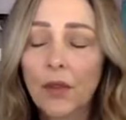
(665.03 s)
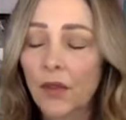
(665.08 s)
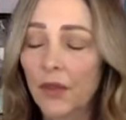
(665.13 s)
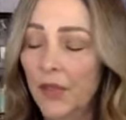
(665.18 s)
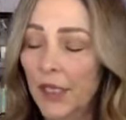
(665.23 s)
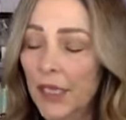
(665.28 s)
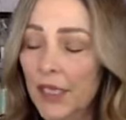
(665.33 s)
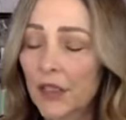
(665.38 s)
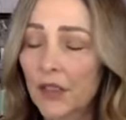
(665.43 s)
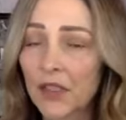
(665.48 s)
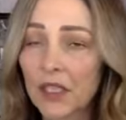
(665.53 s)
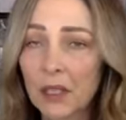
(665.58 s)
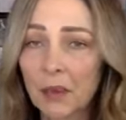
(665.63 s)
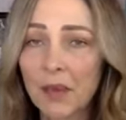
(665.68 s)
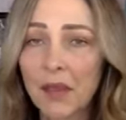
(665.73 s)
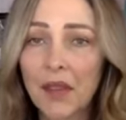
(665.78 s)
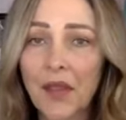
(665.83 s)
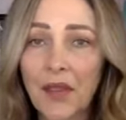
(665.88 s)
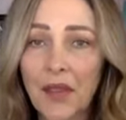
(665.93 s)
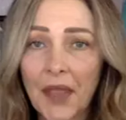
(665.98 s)
these are some of
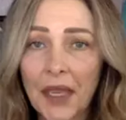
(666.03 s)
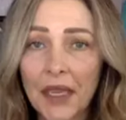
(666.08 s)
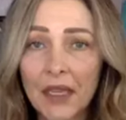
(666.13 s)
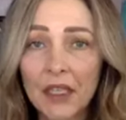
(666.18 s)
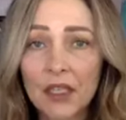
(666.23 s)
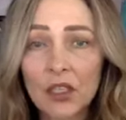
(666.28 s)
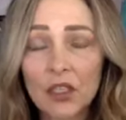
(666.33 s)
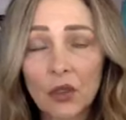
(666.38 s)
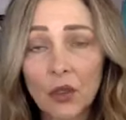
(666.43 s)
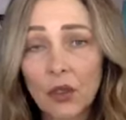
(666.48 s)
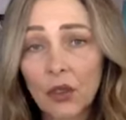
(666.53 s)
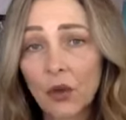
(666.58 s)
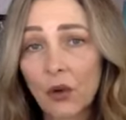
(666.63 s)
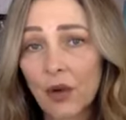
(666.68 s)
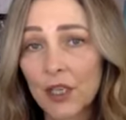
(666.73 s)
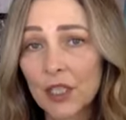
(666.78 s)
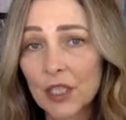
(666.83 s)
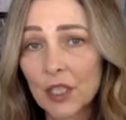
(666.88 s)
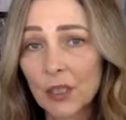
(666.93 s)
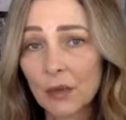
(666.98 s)
the things you're
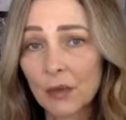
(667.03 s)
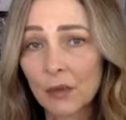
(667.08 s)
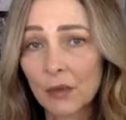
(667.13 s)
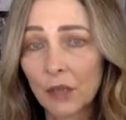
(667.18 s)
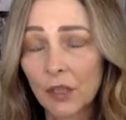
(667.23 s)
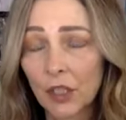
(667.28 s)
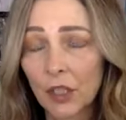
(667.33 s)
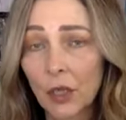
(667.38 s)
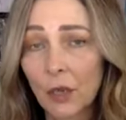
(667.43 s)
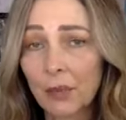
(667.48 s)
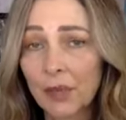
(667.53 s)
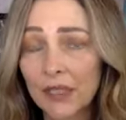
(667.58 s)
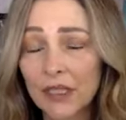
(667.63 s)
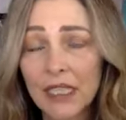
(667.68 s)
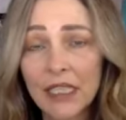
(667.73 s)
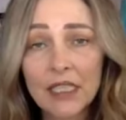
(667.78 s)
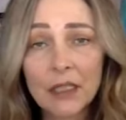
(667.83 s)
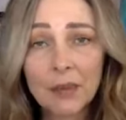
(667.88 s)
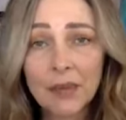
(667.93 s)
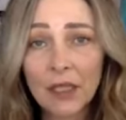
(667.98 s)
going to
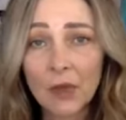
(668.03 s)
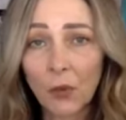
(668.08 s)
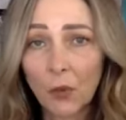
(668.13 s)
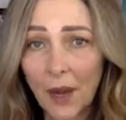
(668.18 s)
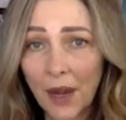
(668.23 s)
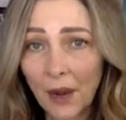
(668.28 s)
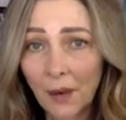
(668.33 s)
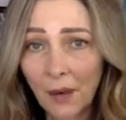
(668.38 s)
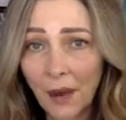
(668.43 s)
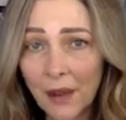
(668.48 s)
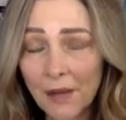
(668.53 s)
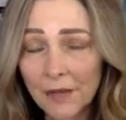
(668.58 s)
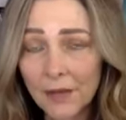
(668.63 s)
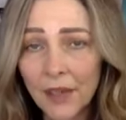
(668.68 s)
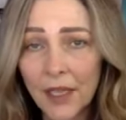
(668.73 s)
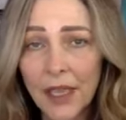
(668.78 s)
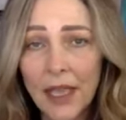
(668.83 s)
need to be aware of